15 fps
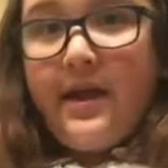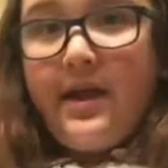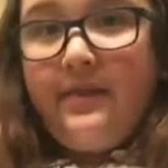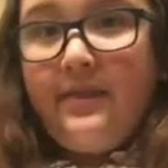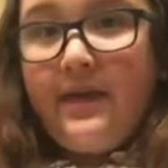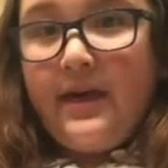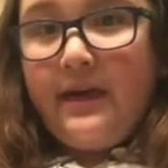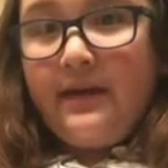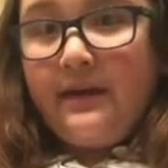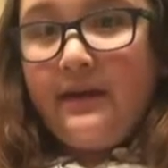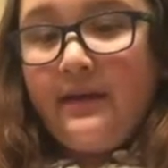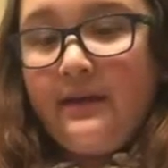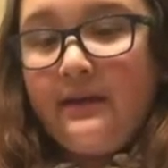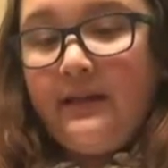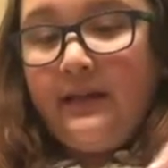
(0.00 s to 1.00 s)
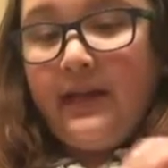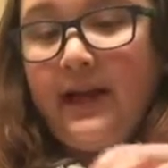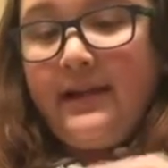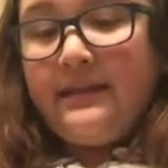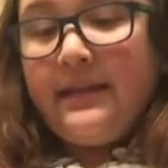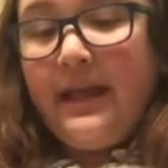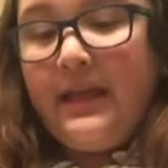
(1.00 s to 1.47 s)
And then the
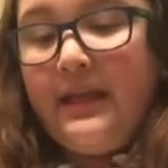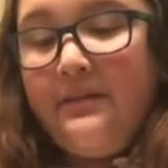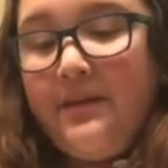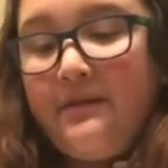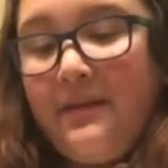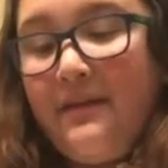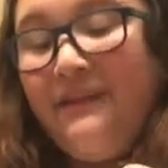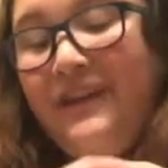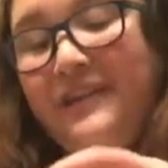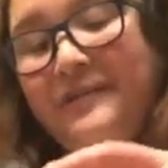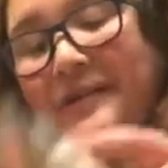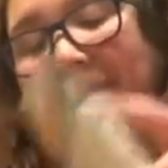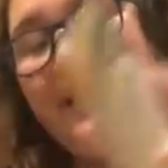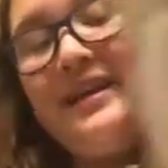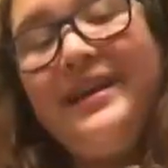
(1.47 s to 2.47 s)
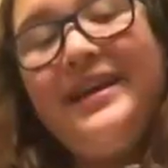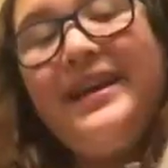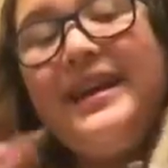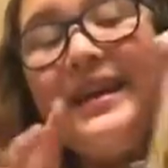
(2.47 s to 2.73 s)
last item is my favorite.